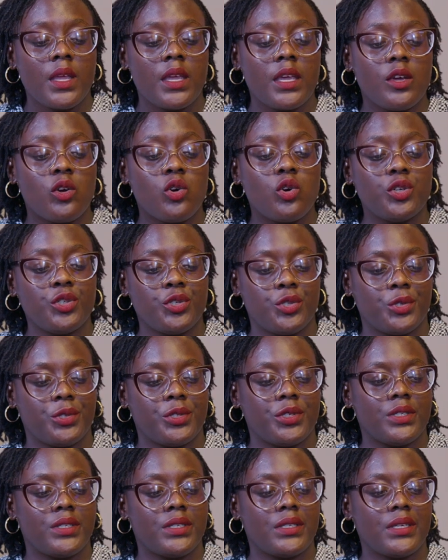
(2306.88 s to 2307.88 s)
he
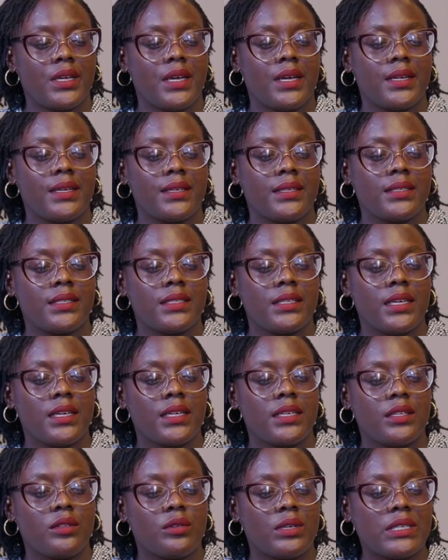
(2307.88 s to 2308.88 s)
cautioned and
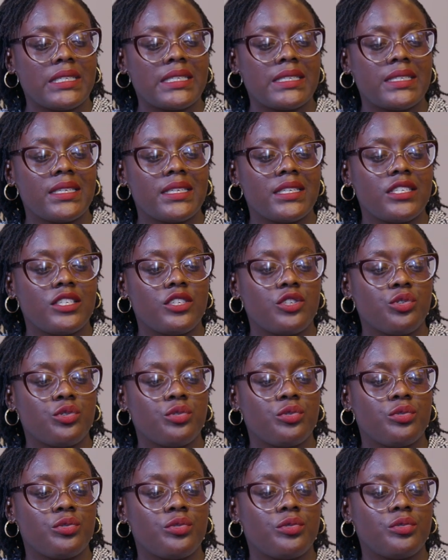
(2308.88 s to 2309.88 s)
said there was need
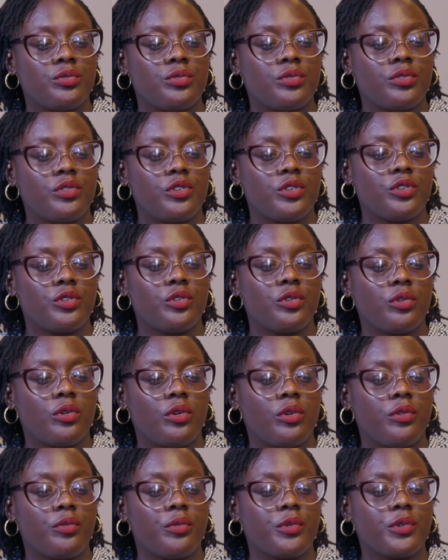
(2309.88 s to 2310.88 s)
to, you
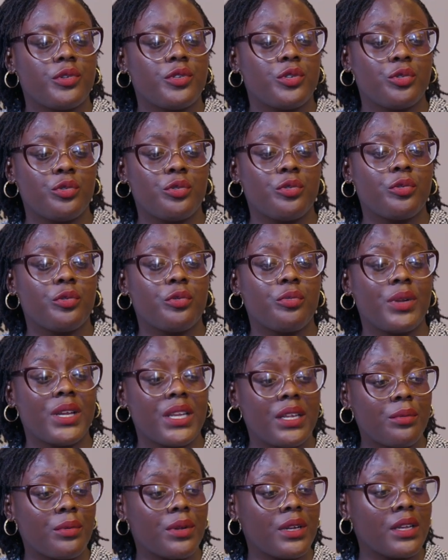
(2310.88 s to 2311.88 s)
know, do
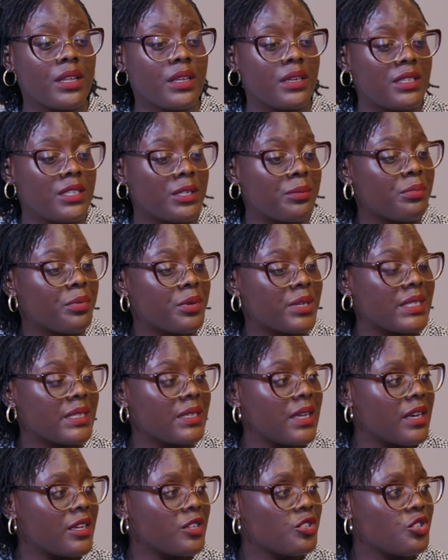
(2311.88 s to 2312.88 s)
really, really deep
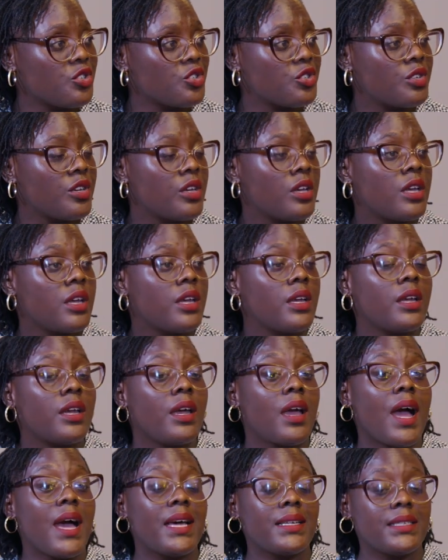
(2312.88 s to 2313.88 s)
research,
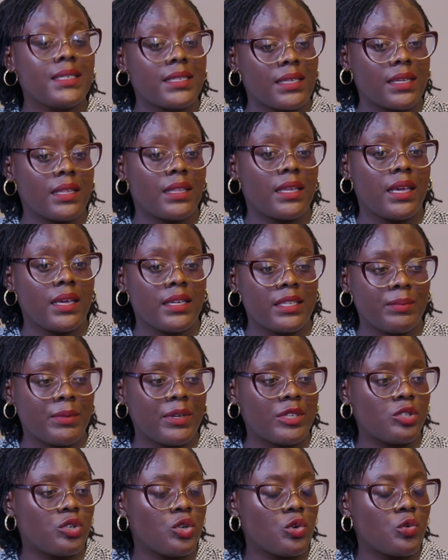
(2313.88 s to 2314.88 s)
ask the
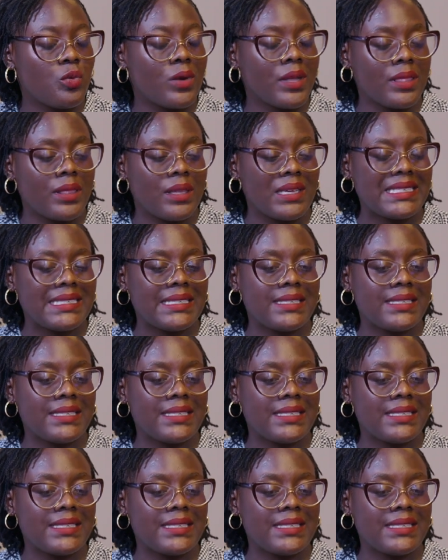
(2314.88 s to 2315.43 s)
experts on what they